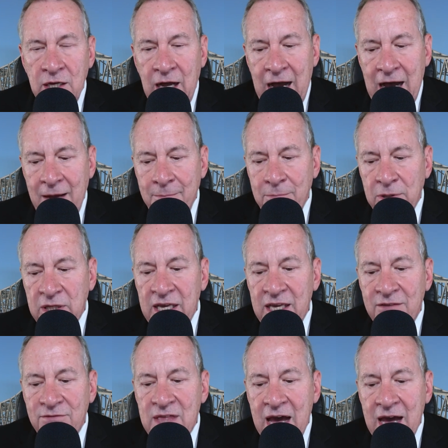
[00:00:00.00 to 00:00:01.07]
I
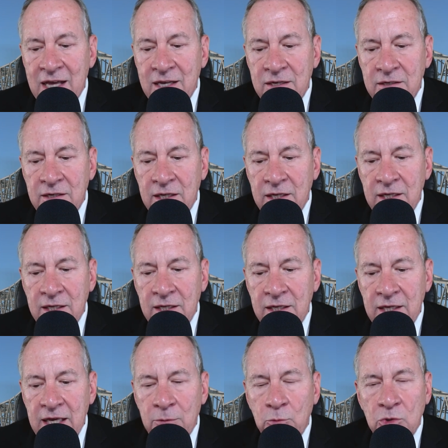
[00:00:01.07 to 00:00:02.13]
believe that
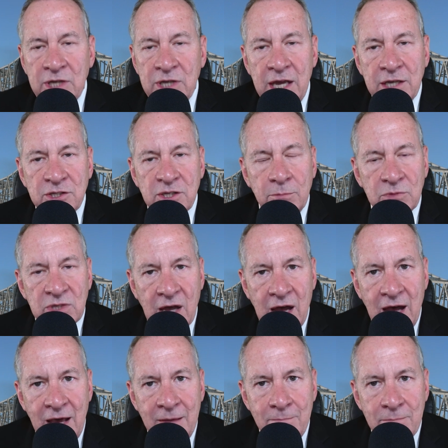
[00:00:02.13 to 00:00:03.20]
it will take some
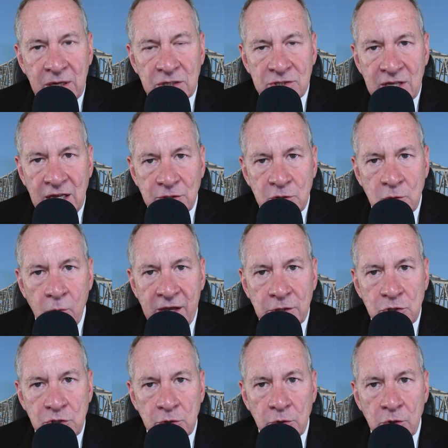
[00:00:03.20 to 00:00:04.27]
time because that's the way
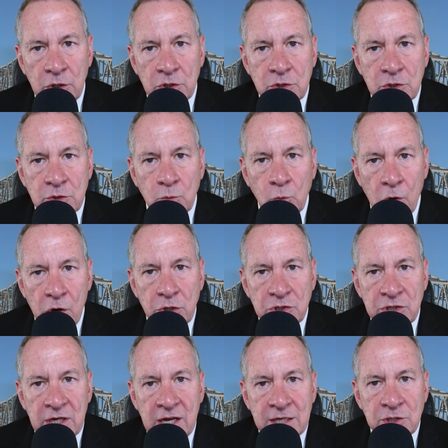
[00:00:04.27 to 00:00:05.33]
insurance works.
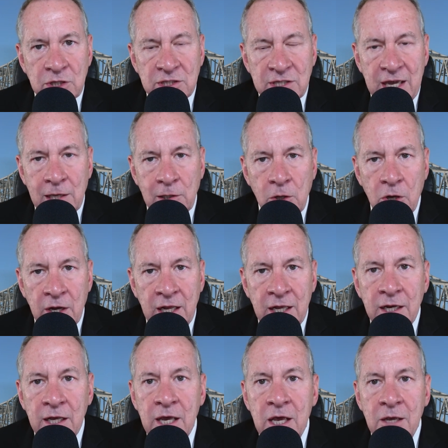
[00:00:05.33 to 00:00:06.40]
It has a tail on it.
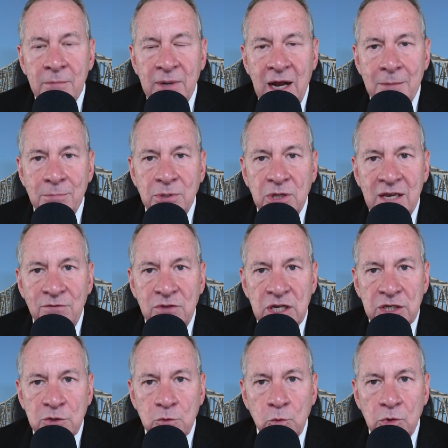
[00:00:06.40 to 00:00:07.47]
But I believe
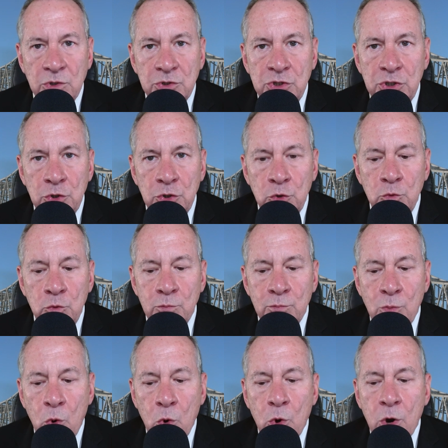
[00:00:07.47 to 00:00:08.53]
this will do
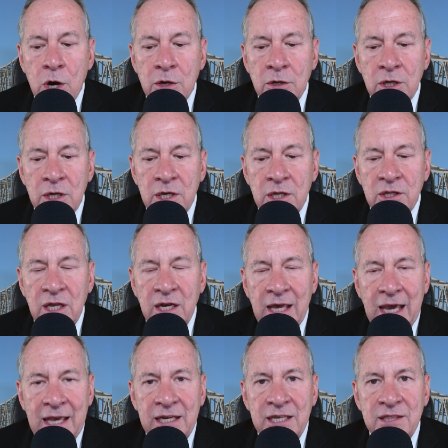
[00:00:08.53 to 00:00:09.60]
more than
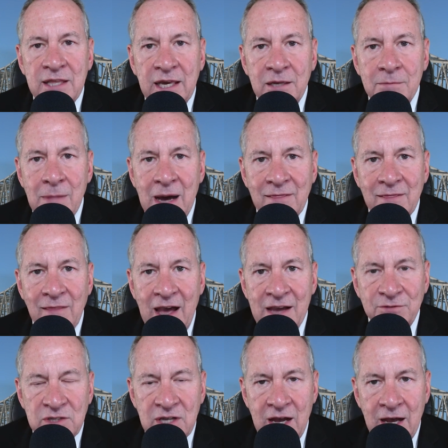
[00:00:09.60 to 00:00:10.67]
anything in my
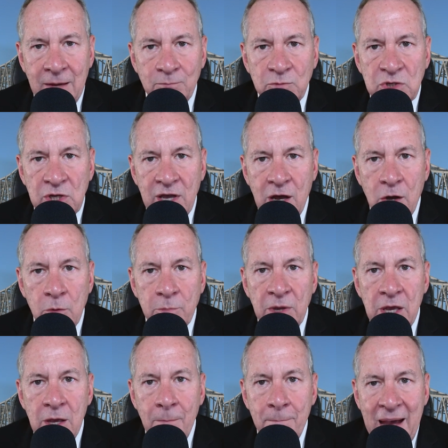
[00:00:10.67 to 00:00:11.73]
lifetime to help
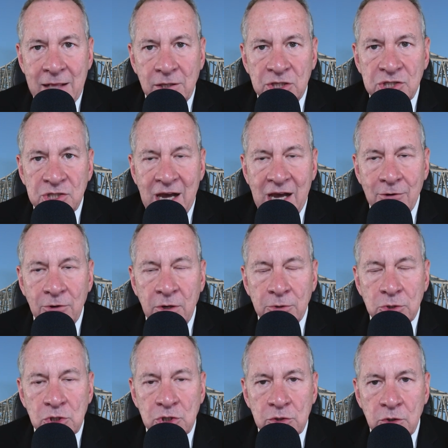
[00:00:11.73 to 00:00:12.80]
balance out our
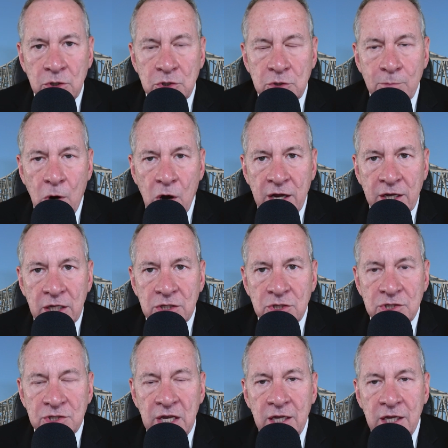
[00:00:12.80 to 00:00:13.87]
insurance
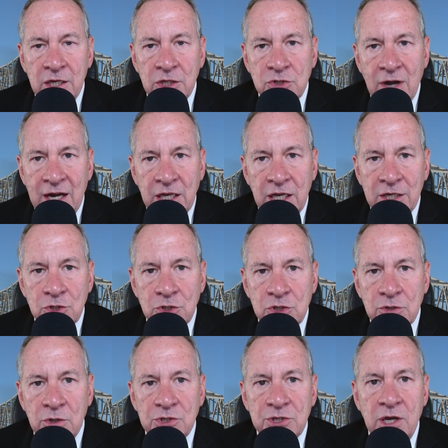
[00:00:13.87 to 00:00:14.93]
markets and try to get
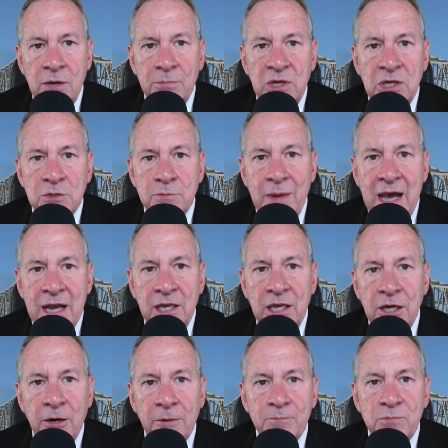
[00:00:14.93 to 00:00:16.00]
insurance companies back here.